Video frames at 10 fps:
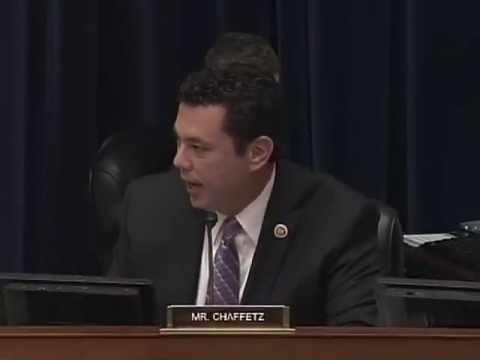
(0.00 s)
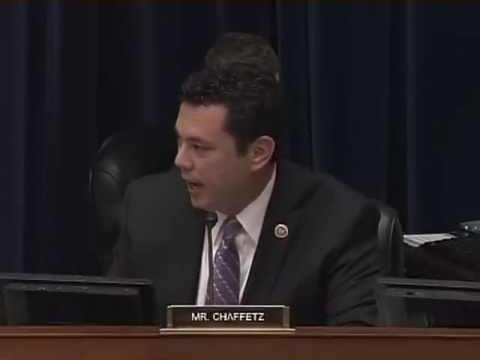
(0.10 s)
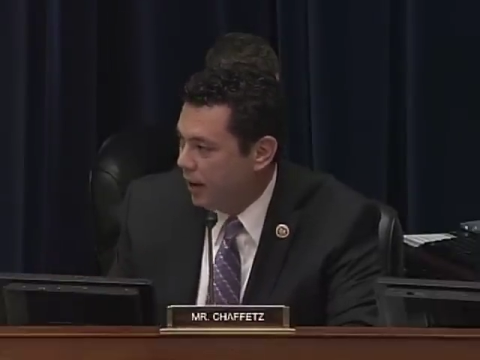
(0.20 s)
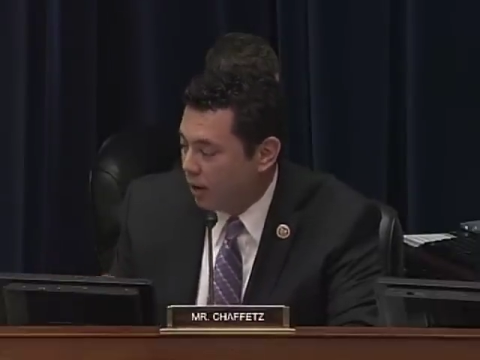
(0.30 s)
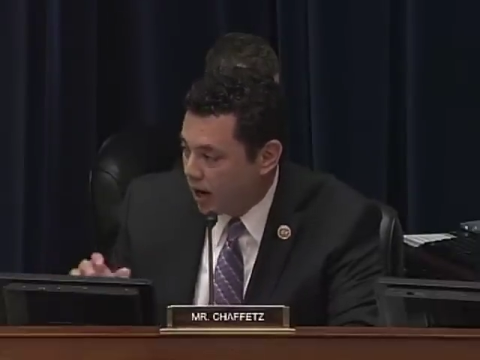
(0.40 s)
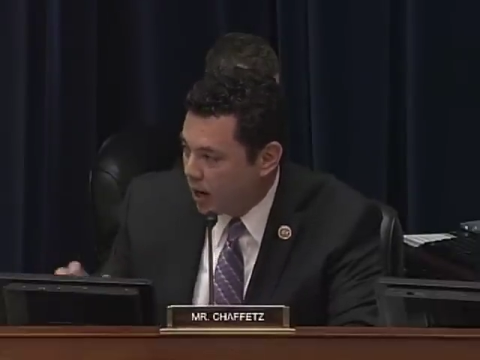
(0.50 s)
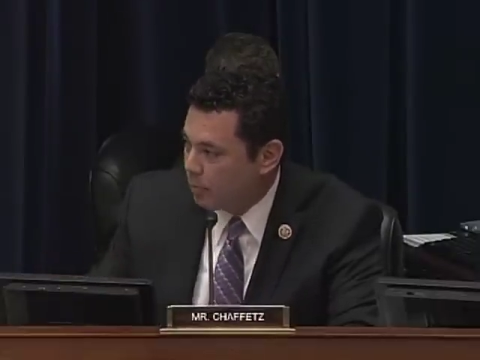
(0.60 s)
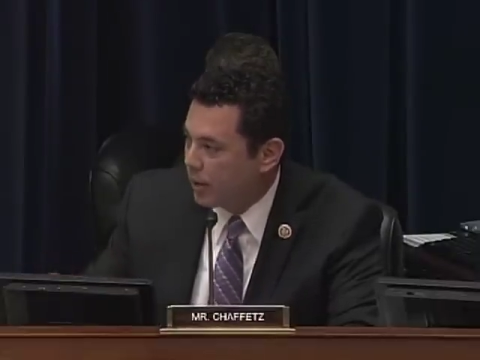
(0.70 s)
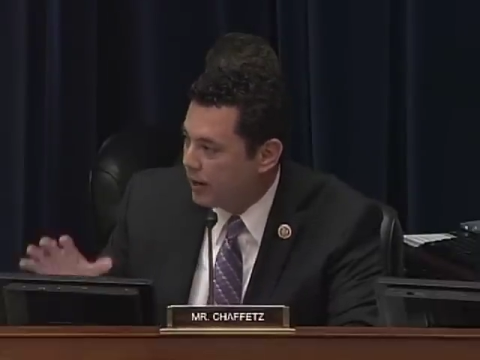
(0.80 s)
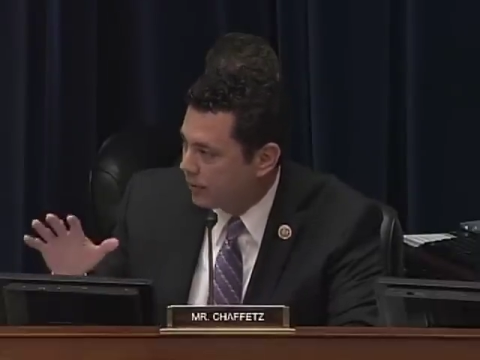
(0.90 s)
and
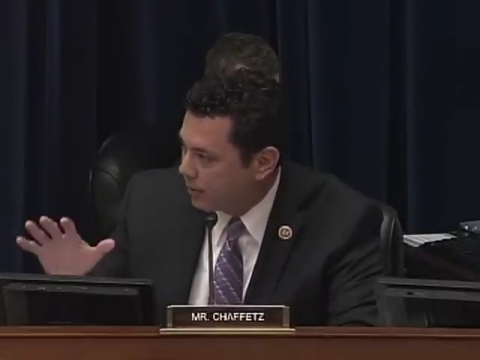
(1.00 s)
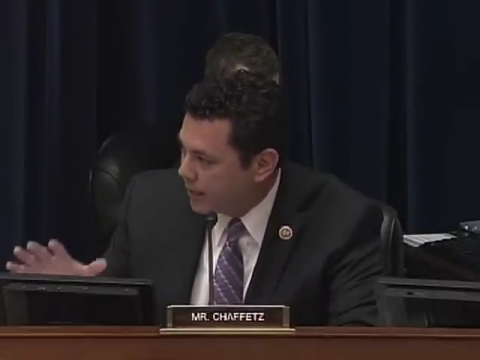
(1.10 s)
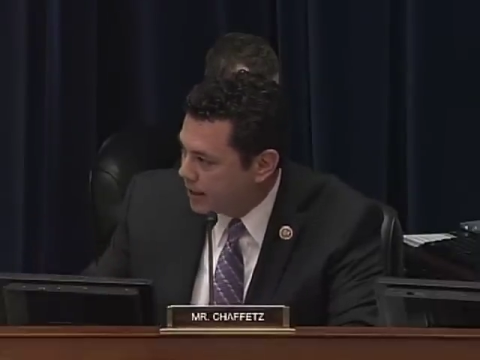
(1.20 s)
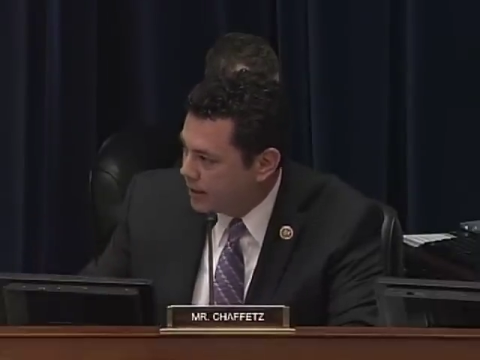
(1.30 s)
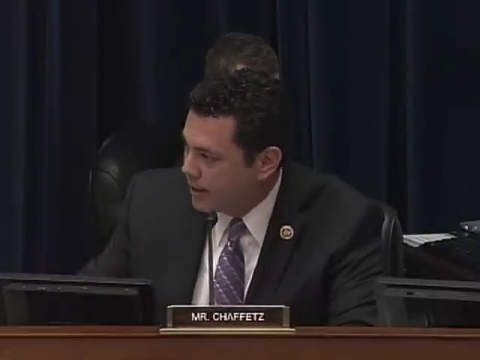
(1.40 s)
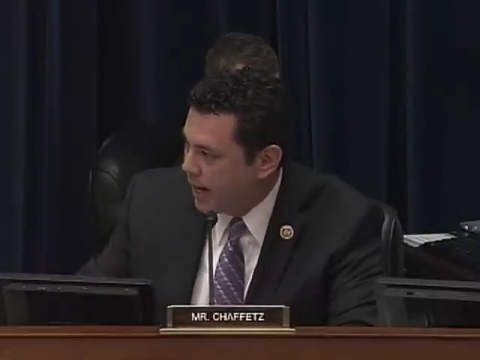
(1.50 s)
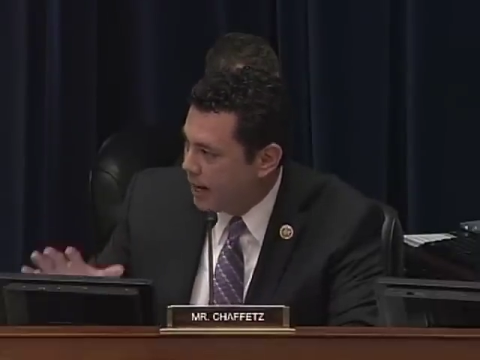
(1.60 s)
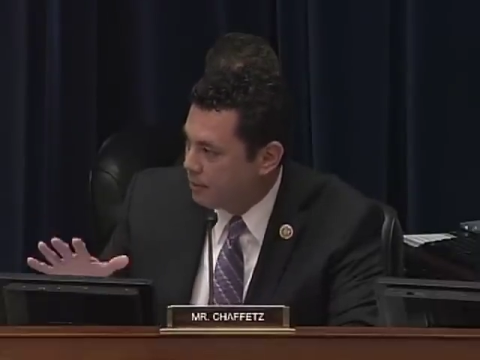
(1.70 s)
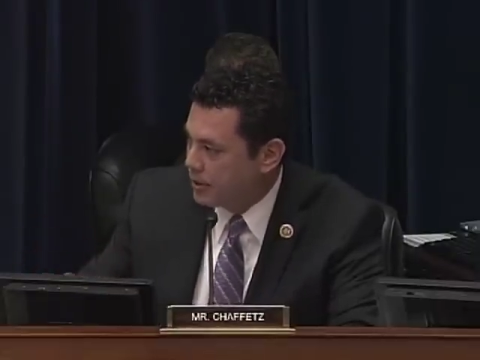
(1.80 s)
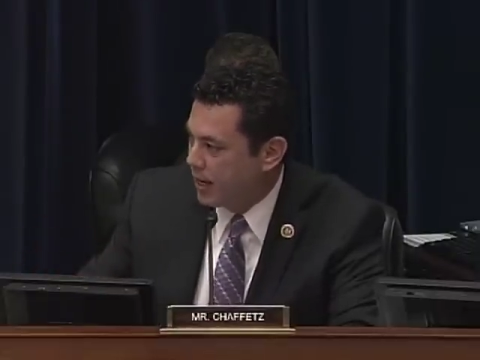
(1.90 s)
operate from the
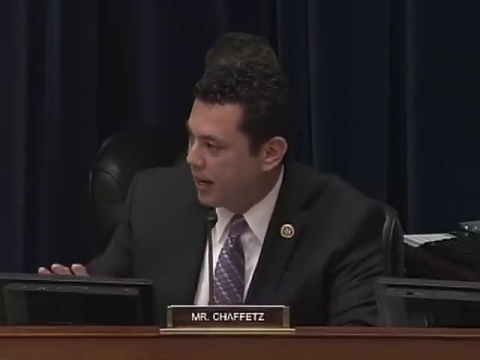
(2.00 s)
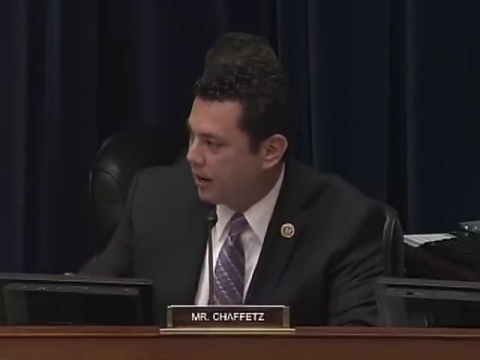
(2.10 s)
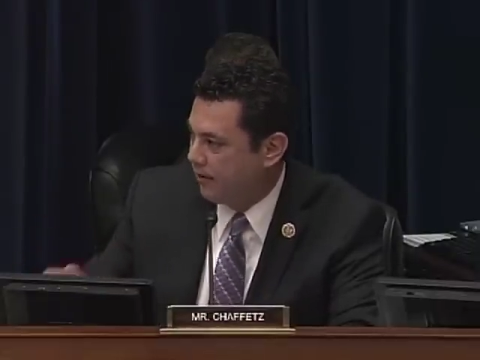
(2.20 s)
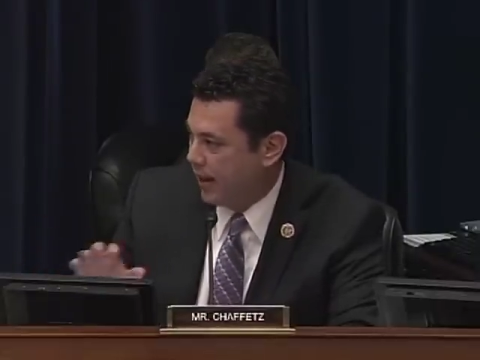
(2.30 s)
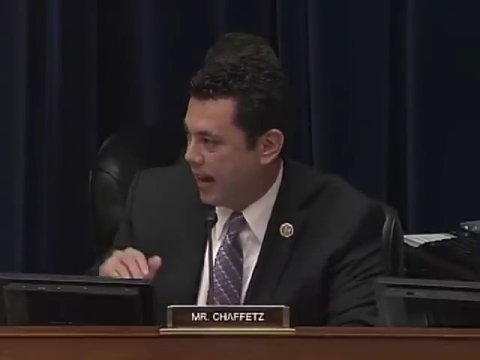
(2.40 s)
same set of